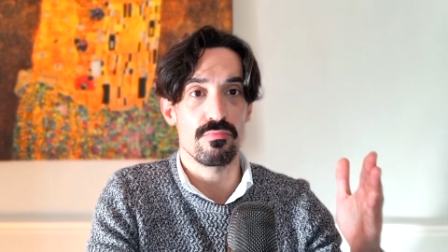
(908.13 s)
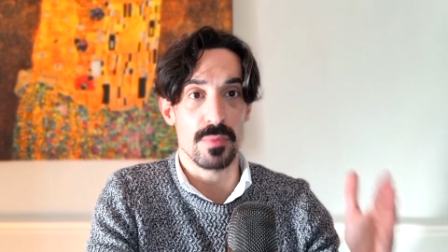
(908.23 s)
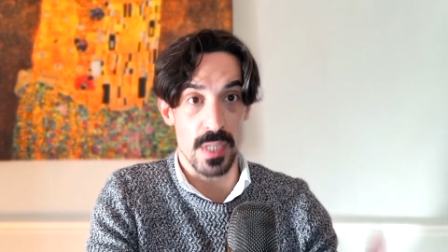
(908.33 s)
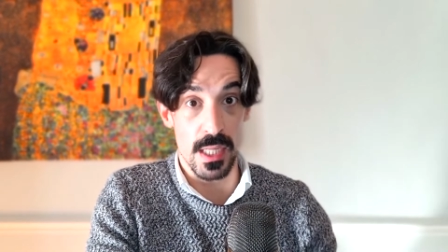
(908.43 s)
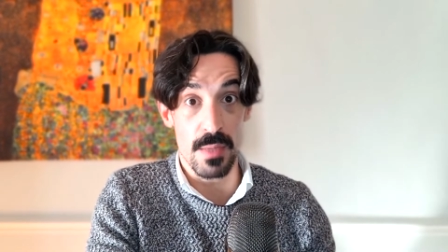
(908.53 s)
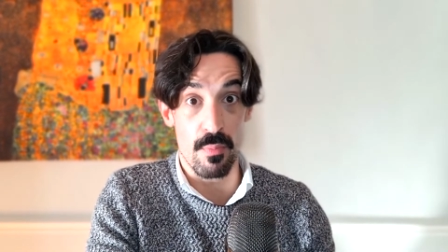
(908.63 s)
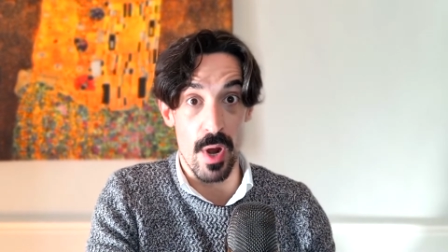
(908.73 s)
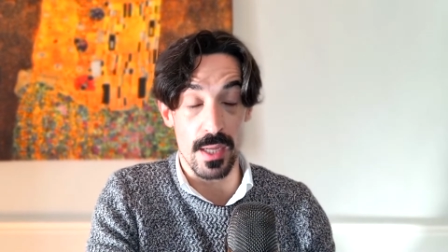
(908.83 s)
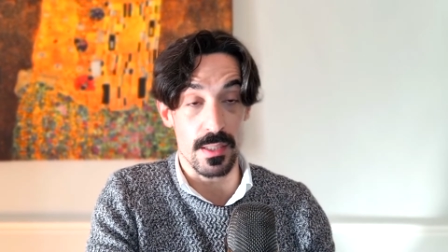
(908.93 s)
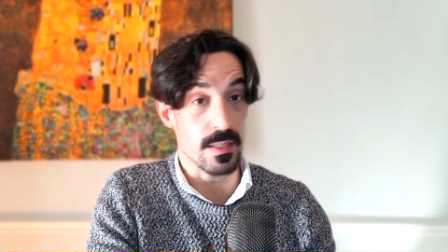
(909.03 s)
daily
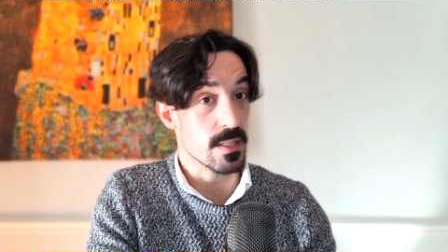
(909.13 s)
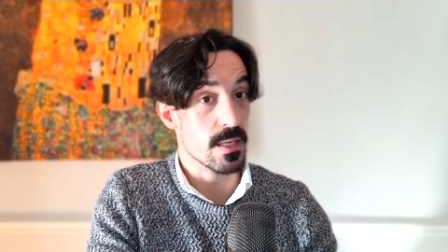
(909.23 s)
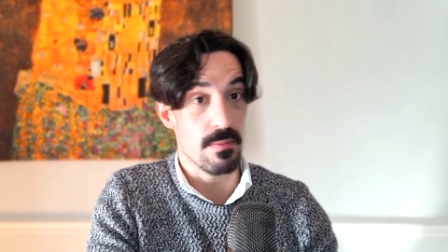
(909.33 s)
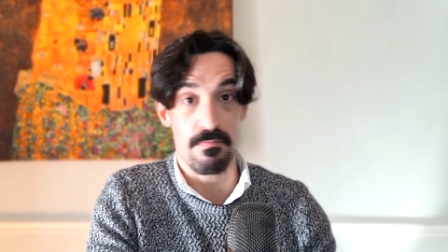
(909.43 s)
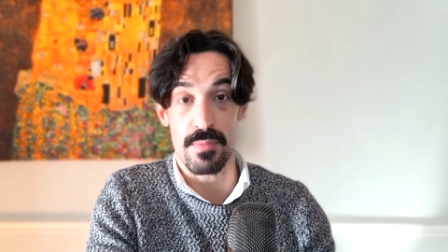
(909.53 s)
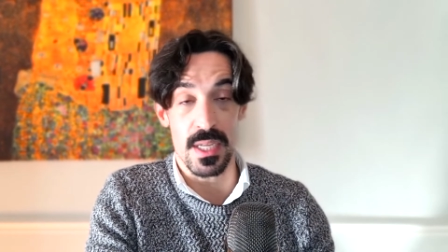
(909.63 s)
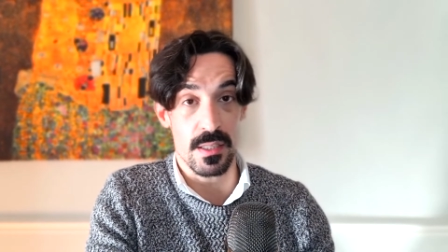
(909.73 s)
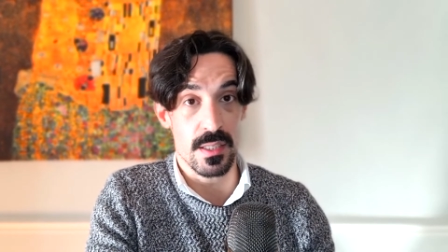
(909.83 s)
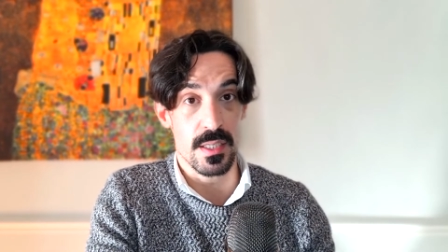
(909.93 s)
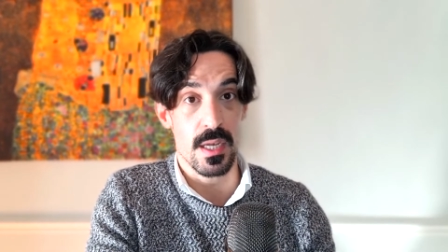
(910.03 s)
practice
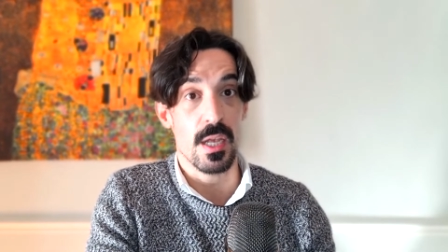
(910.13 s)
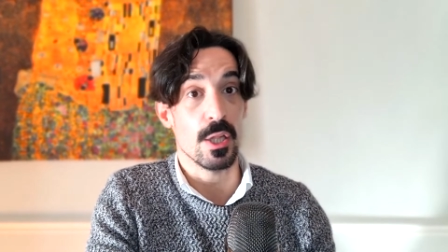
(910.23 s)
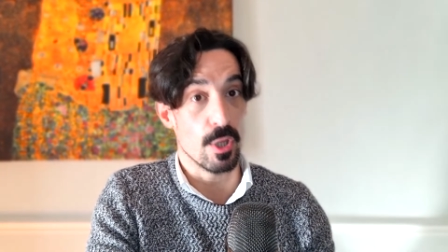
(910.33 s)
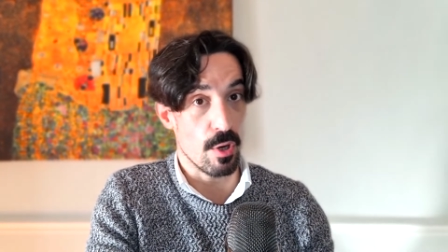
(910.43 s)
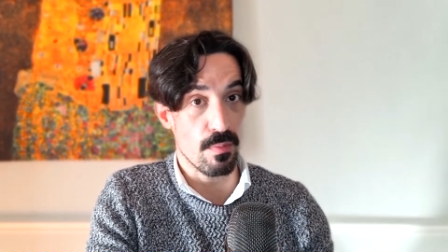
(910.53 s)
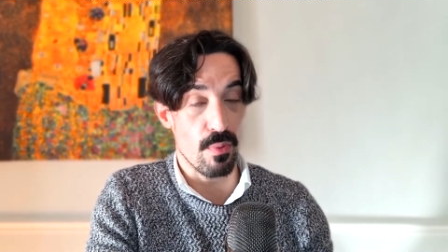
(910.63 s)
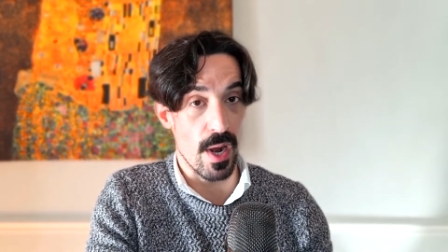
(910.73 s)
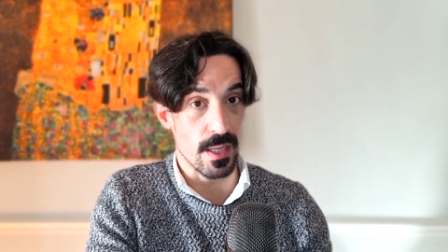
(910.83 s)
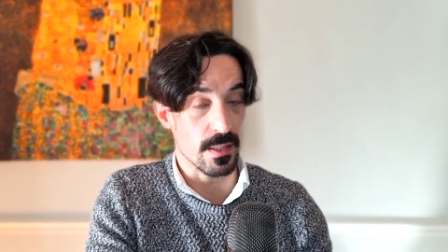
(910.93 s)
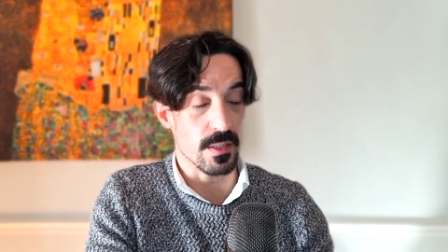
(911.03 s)
beats long
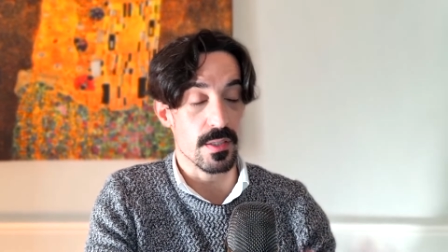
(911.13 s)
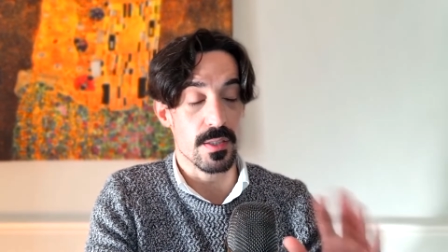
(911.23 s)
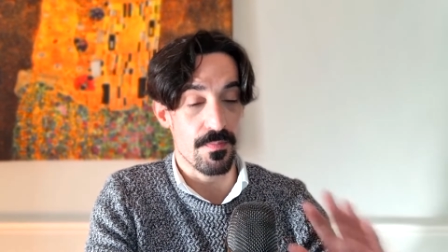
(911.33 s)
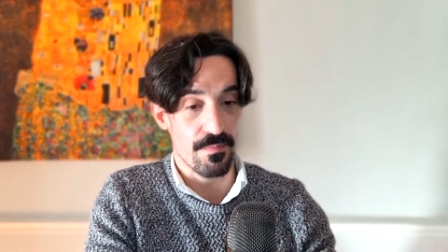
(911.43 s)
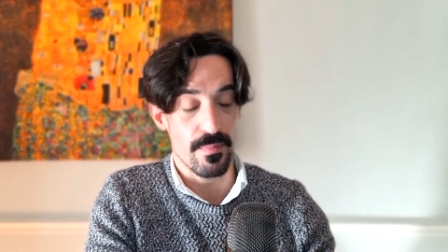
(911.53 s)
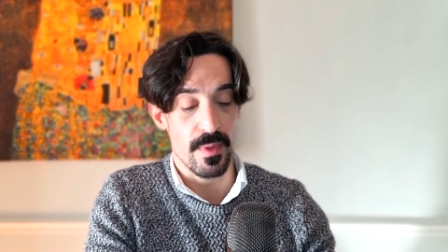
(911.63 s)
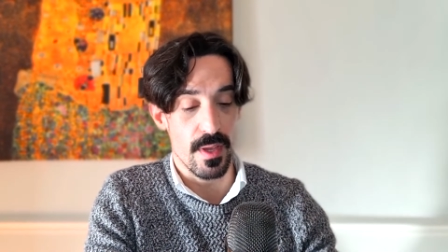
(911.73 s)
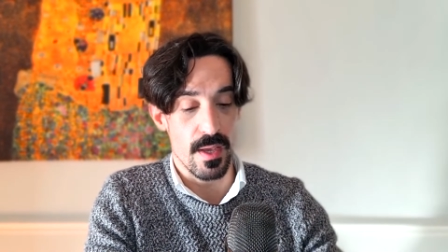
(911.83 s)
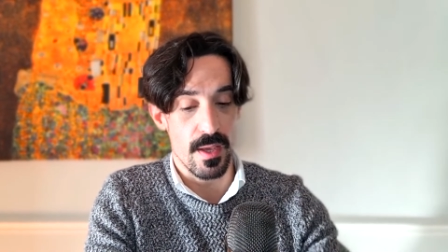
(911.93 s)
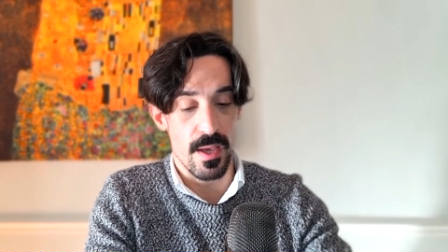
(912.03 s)
practice
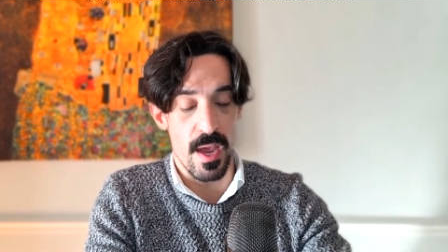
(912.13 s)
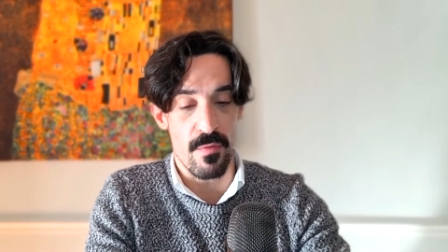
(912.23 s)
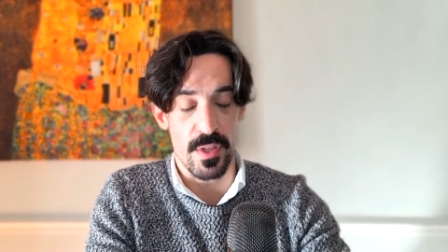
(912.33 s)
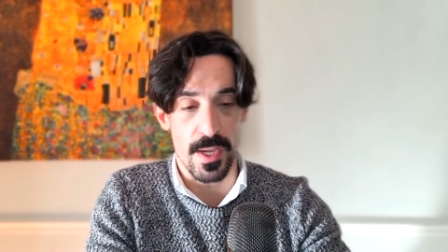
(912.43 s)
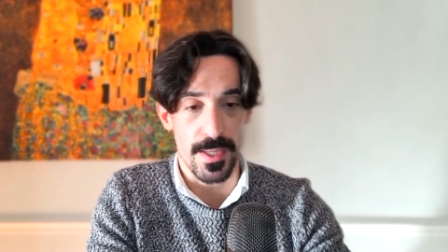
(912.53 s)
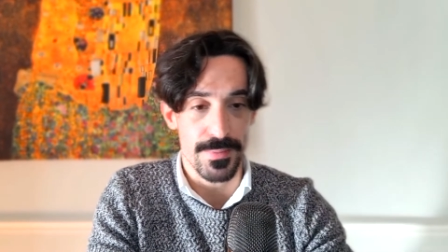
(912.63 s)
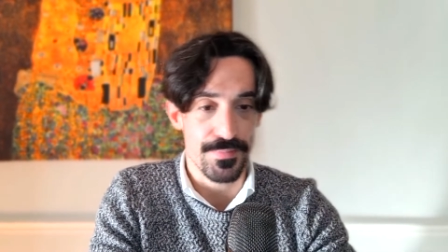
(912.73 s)
every day.